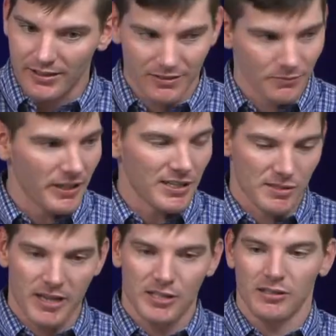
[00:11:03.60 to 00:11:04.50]
and we got some
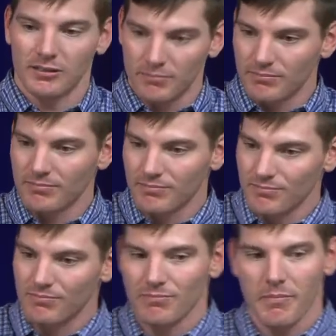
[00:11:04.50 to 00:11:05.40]
excellent
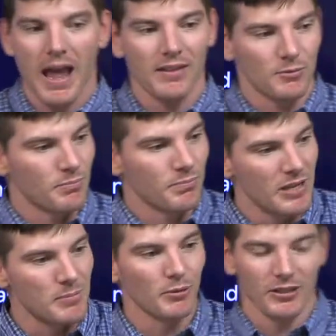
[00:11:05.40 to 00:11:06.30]
math
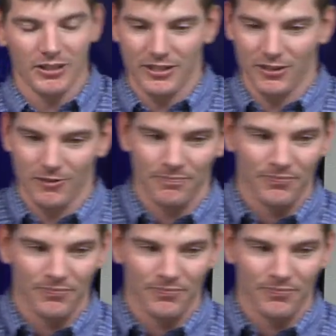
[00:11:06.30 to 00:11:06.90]
people in here.